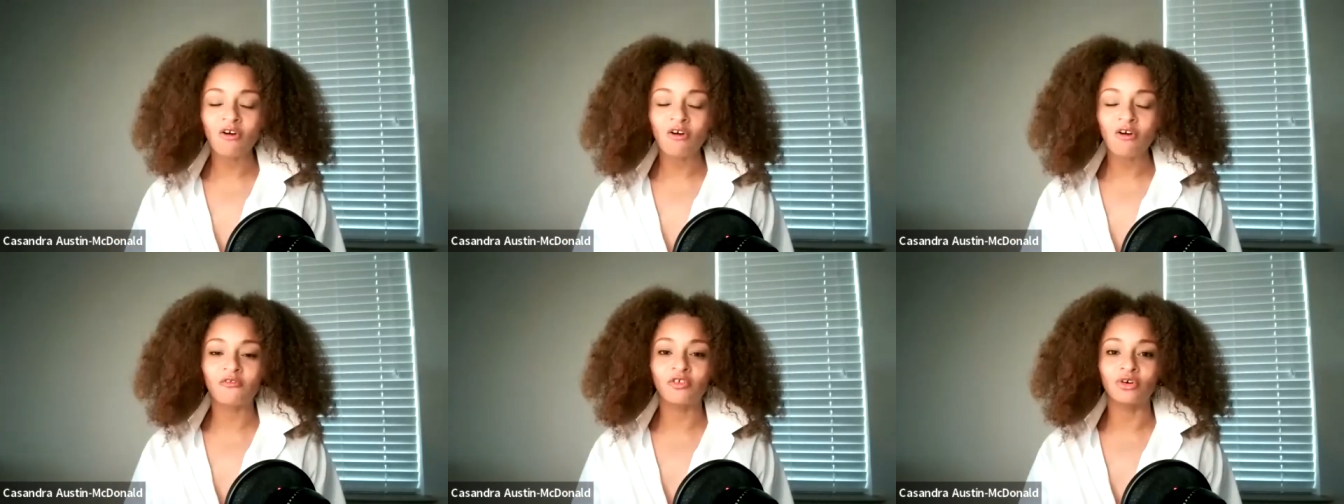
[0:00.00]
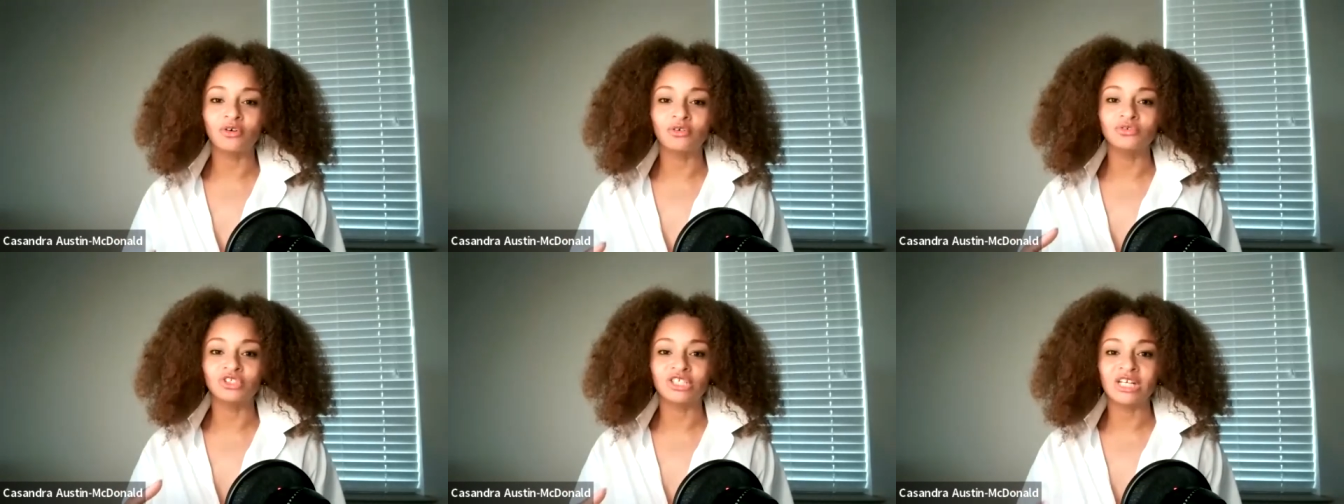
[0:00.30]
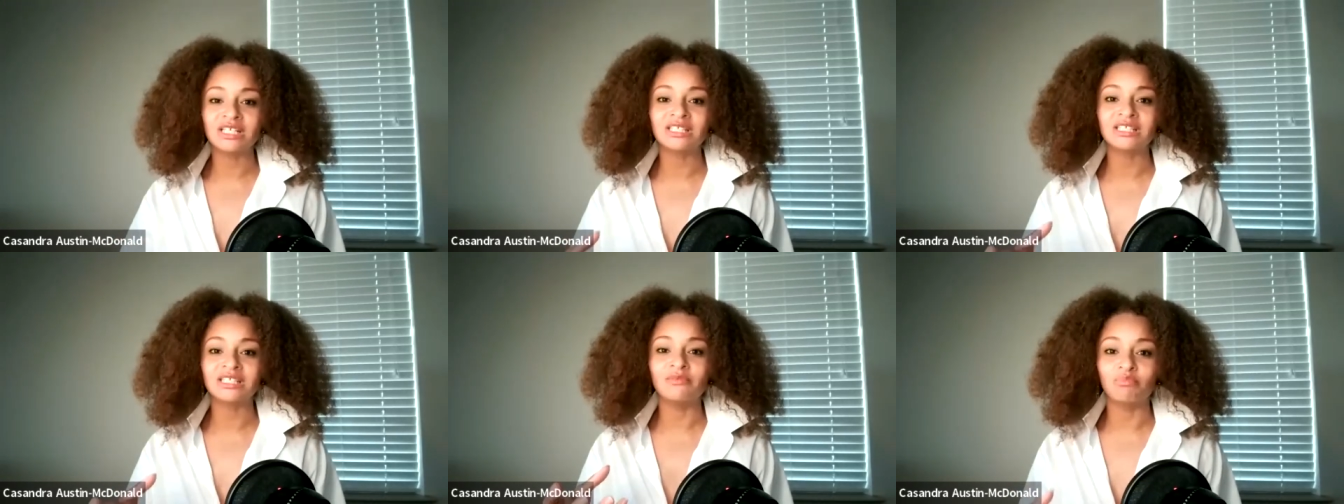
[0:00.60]

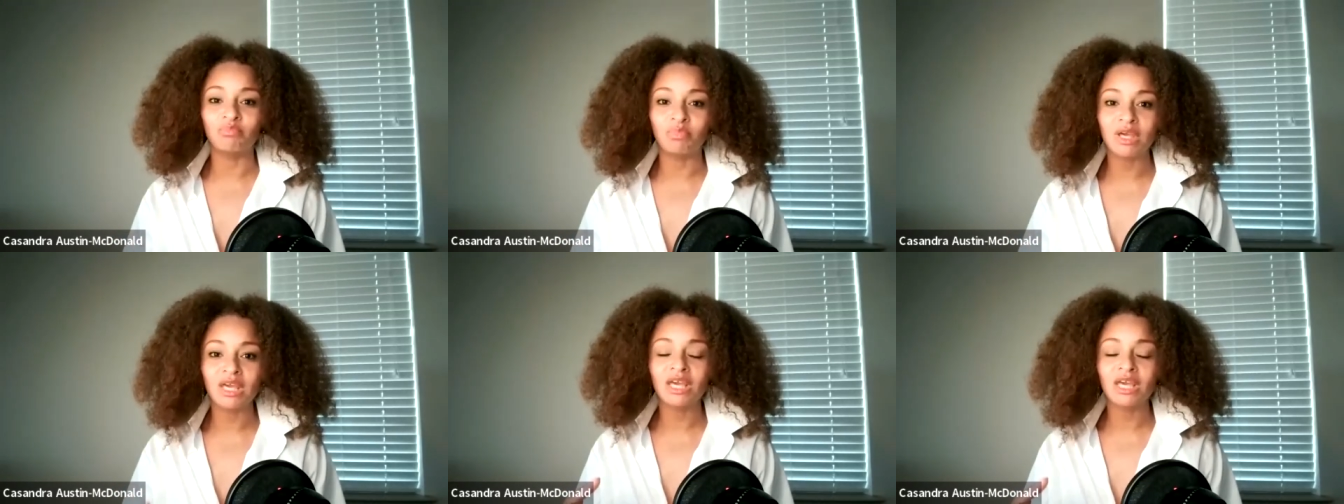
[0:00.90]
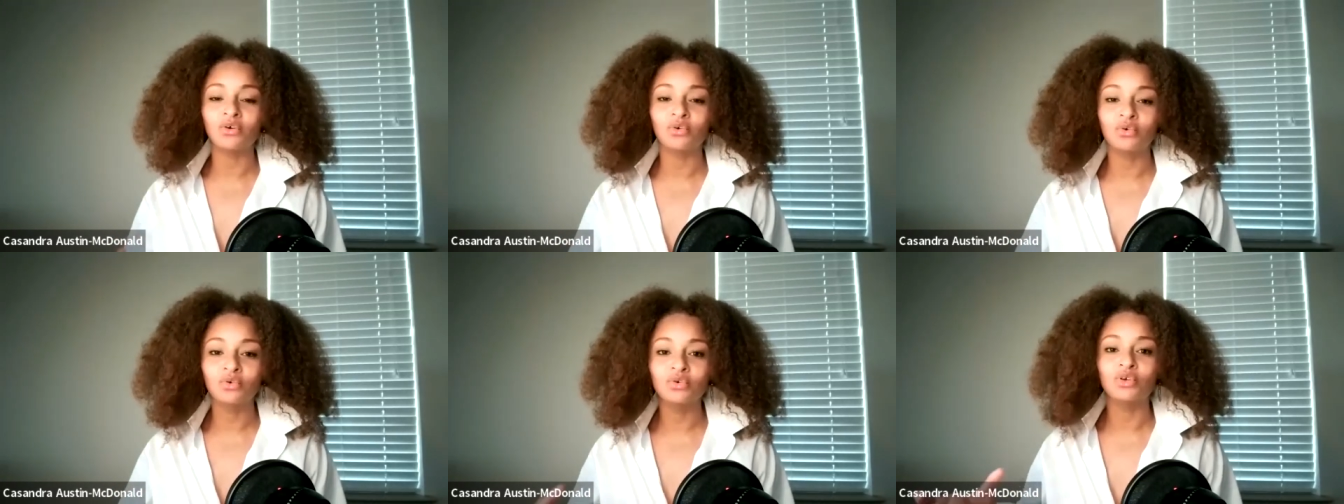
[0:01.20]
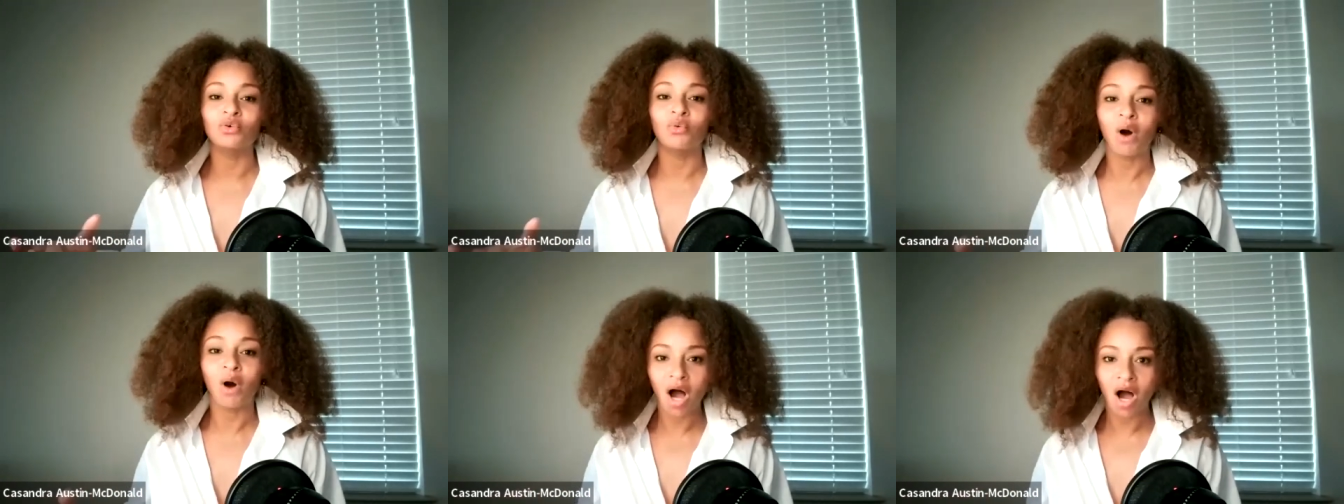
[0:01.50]
powerful in
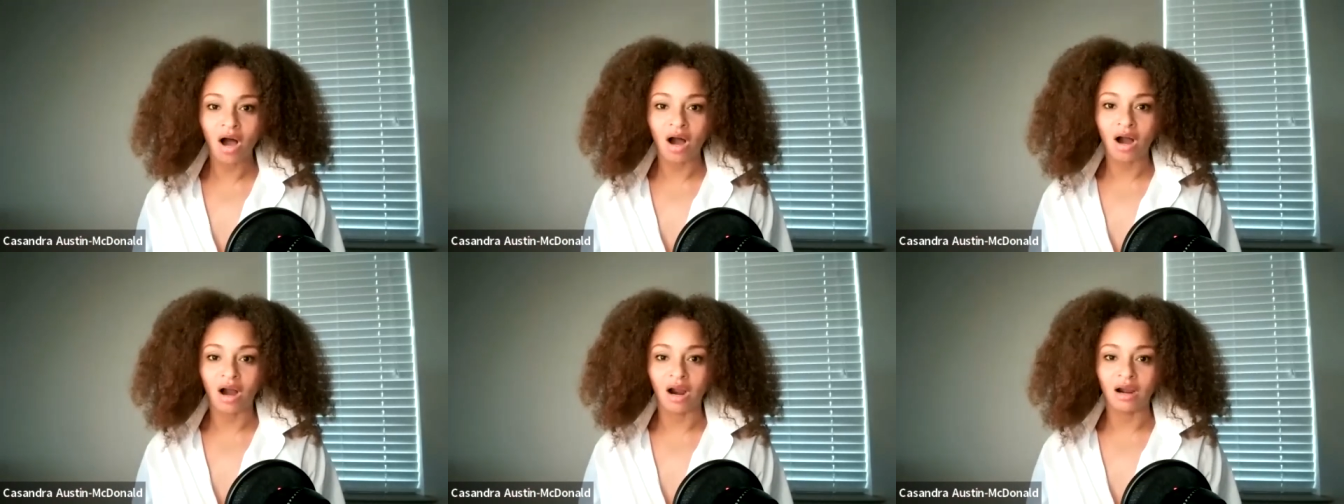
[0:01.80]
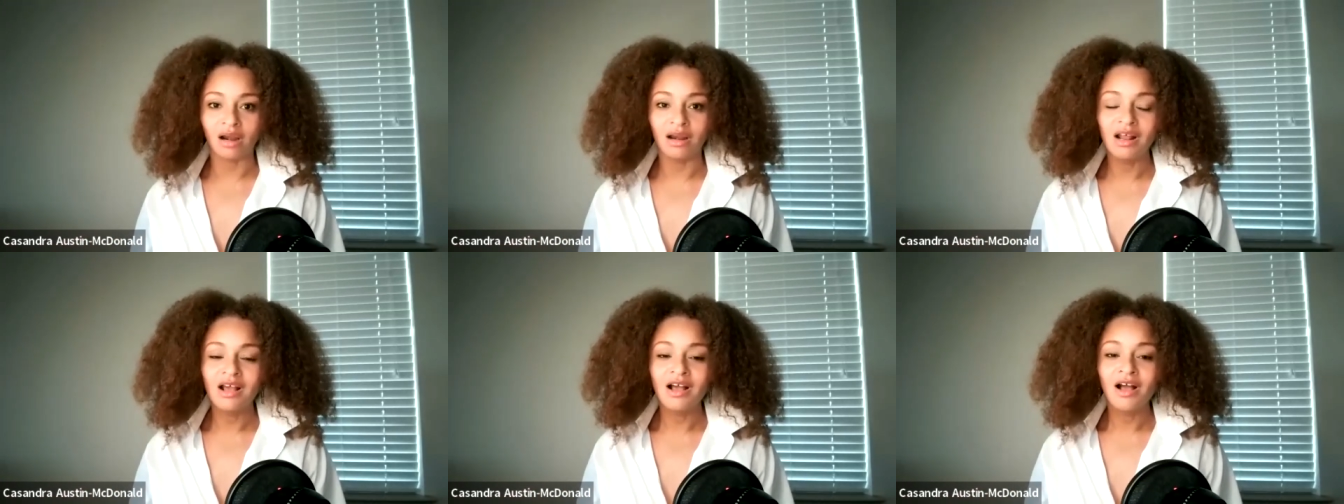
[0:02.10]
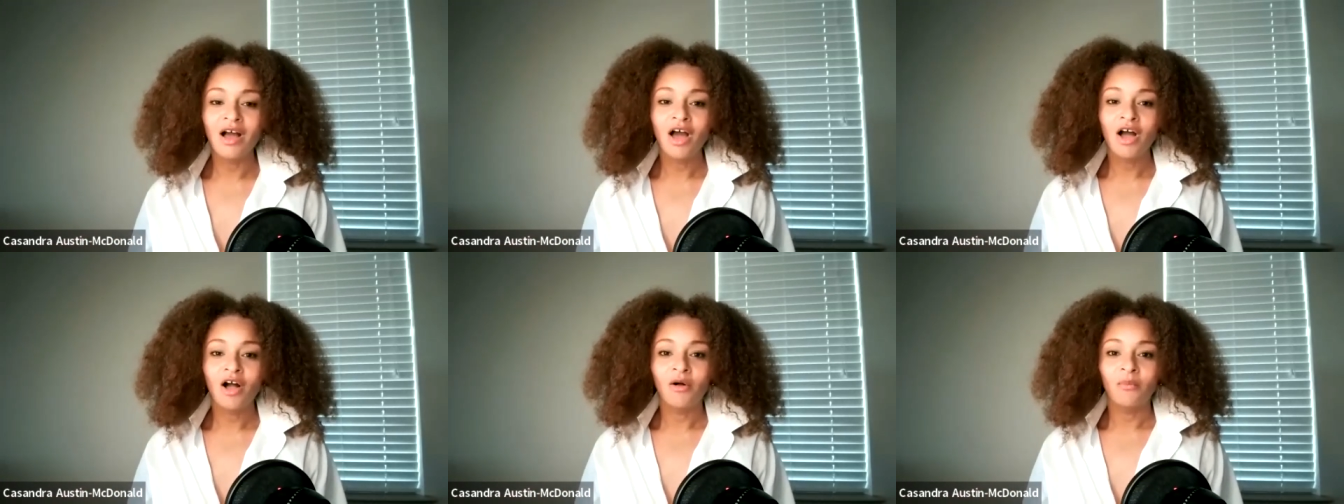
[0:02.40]
being who you are.